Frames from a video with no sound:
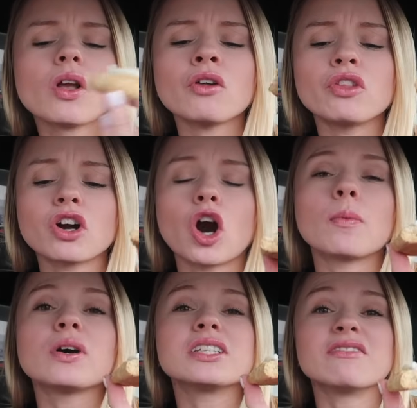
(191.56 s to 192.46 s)
The
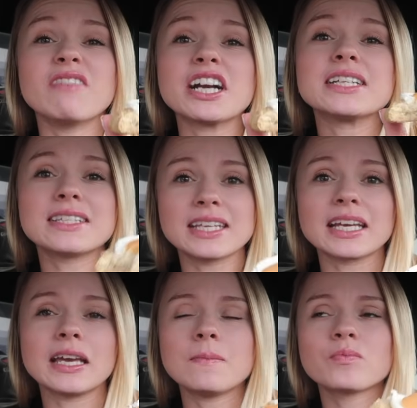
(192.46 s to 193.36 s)
caramel is very
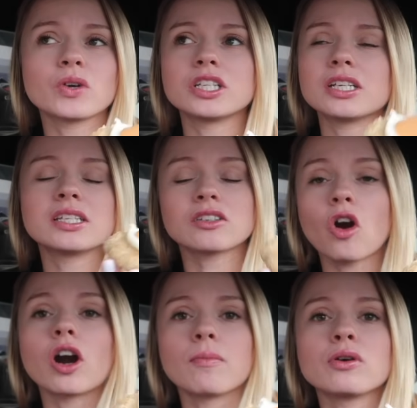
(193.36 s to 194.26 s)
sticky, which it's
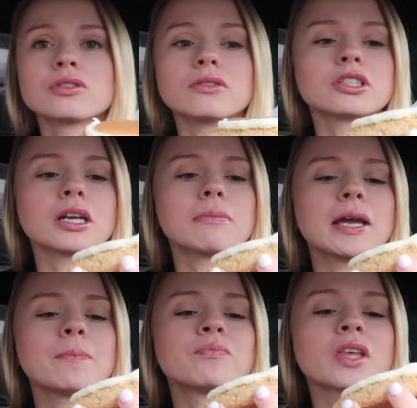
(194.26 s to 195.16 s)
caramel, so it's gonna
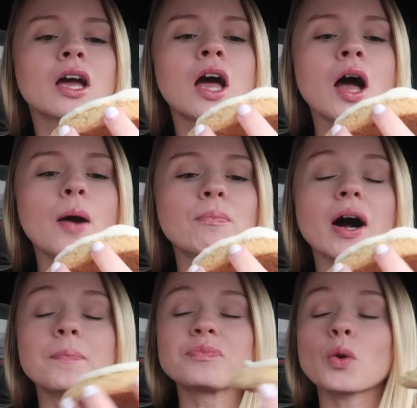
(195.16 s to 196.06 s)
be.
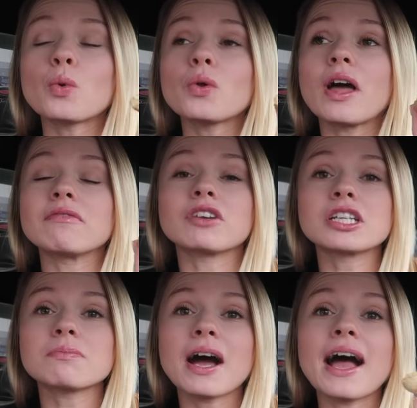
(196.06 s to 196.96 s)
But ooh, that
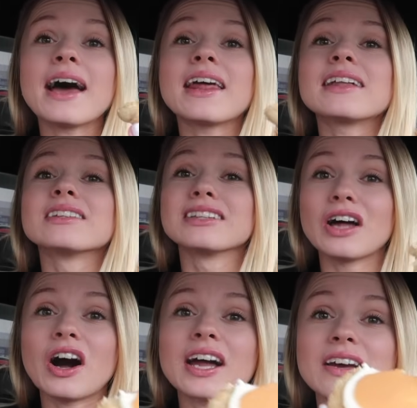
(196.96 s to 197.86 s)
first bite had a
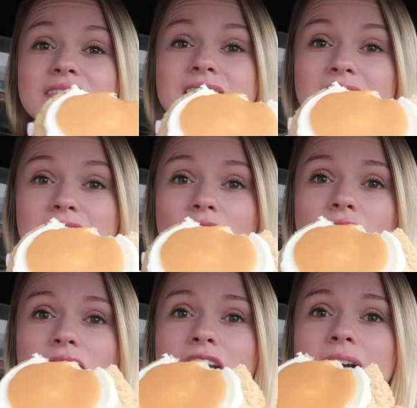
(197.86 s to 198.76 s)
lot of sea salt
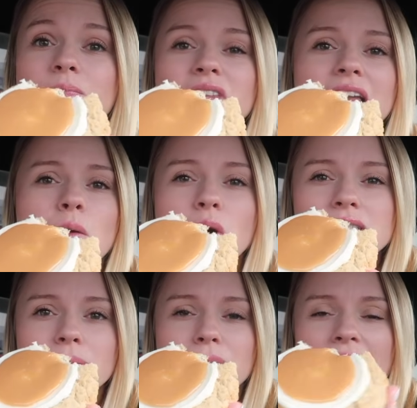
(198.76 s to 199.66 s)
on there, and it
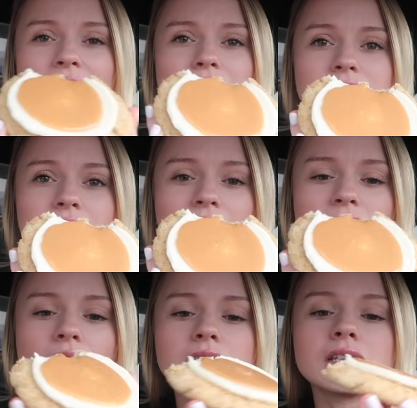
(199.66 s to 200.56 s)
wasn't bad, it was just like a
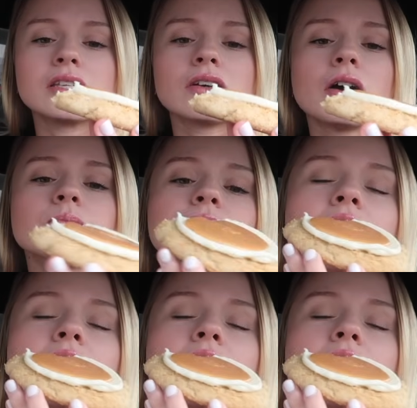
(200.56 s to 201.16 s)
lot of sea salt.